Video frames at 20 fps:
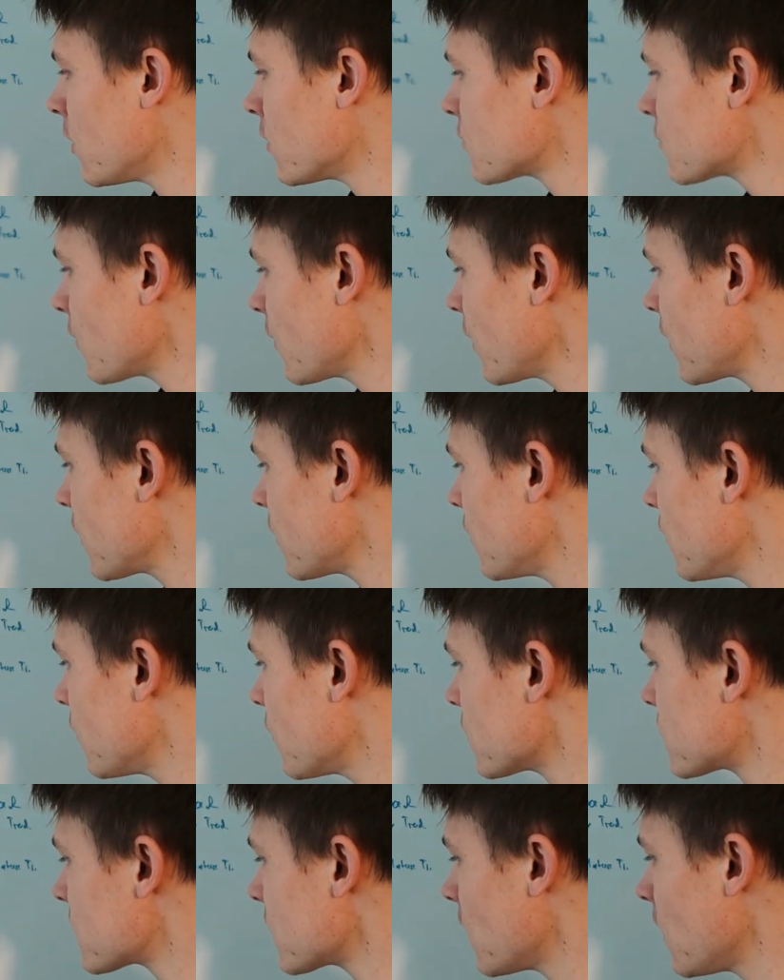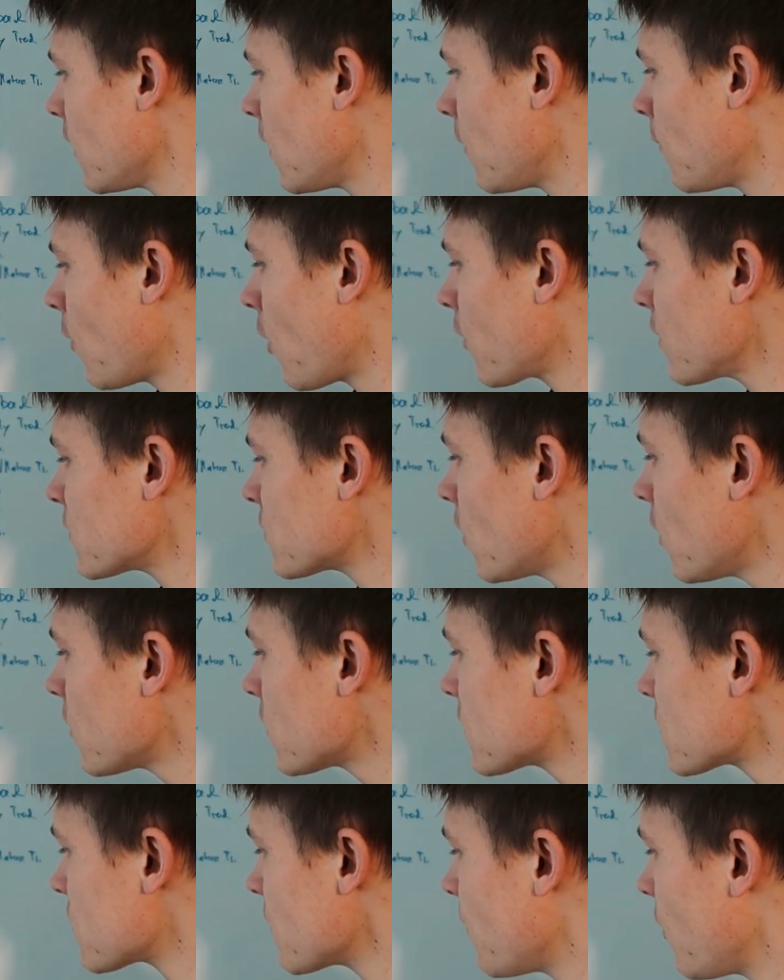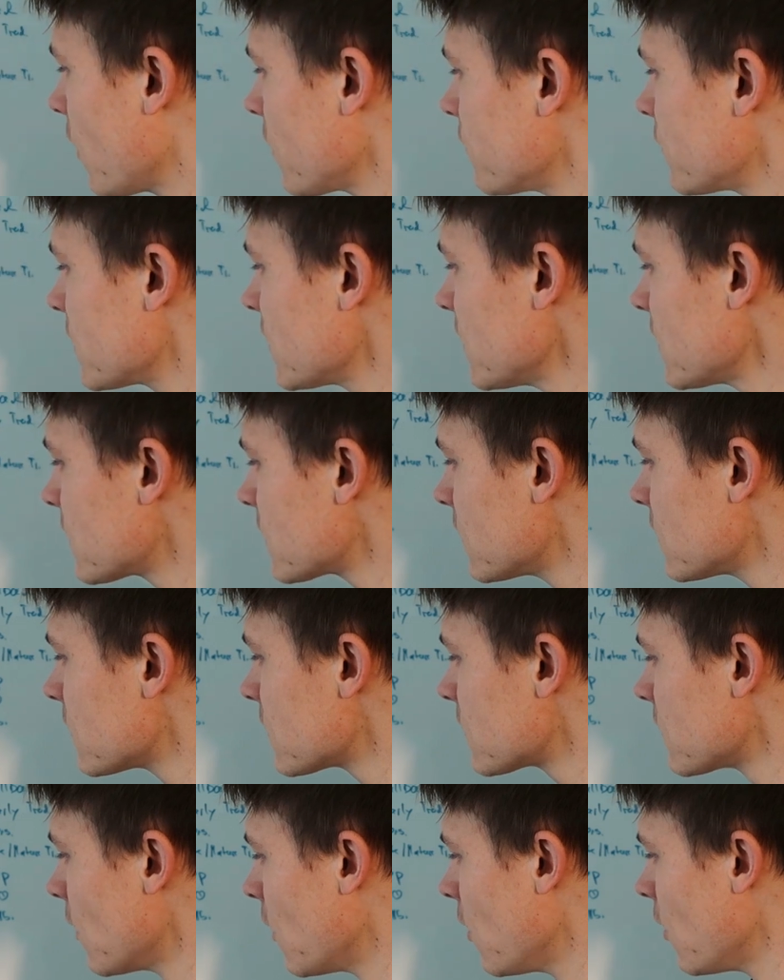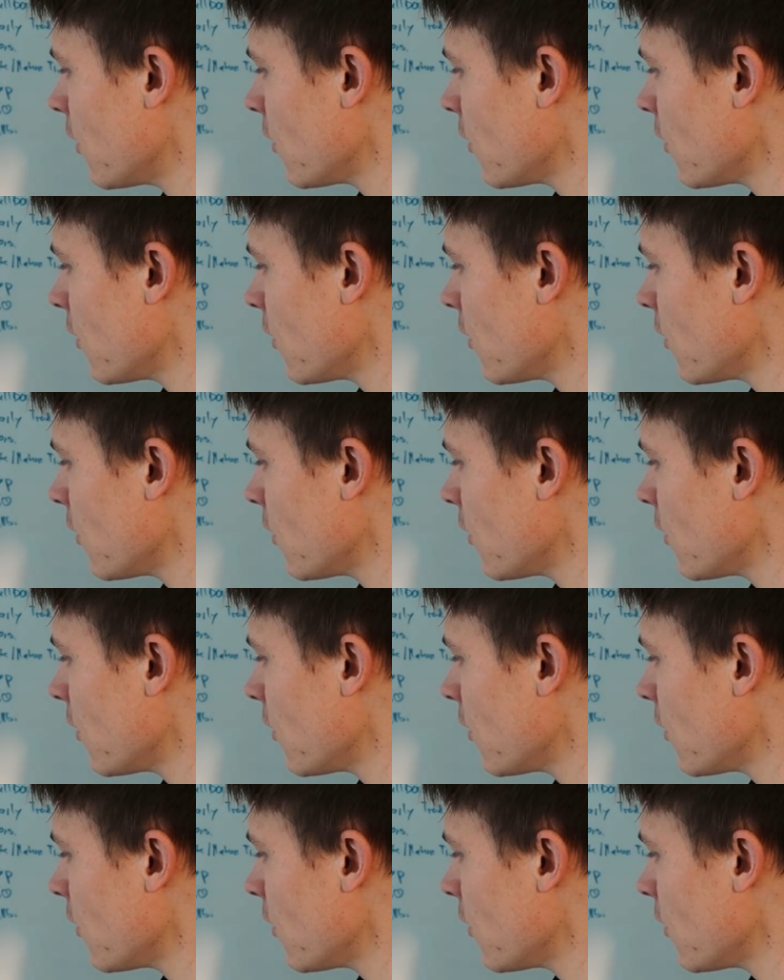So you can use horizontal support and resistance.